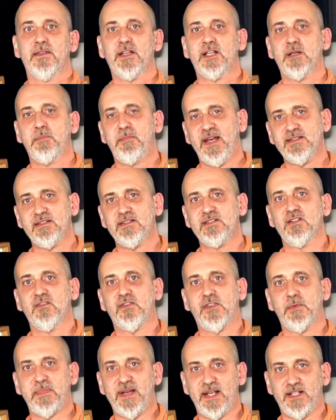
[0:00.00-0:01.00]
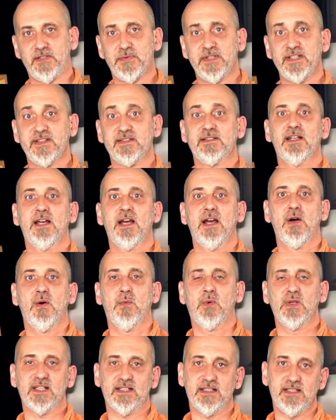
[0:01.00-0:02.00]
capacity of the batteries
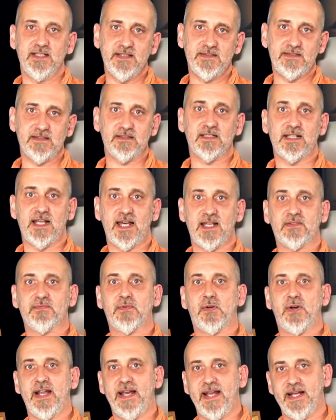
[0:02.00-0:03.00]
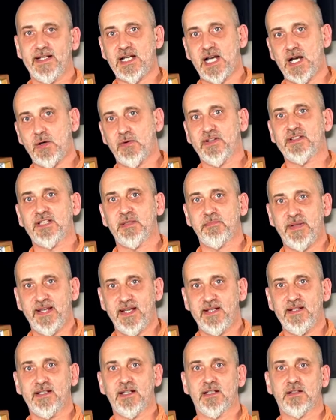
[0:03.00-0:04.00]
will easily last for 8 hours
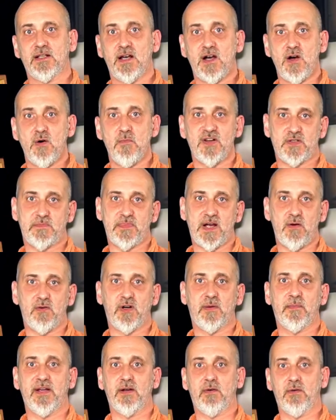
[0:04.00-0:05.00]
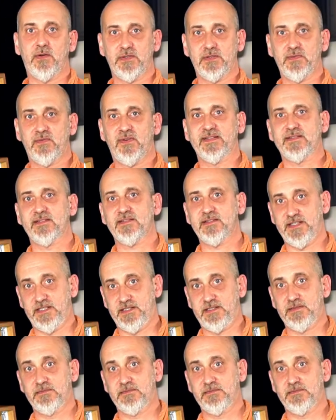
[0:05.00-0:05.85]
depending on how much power my audio device is needing.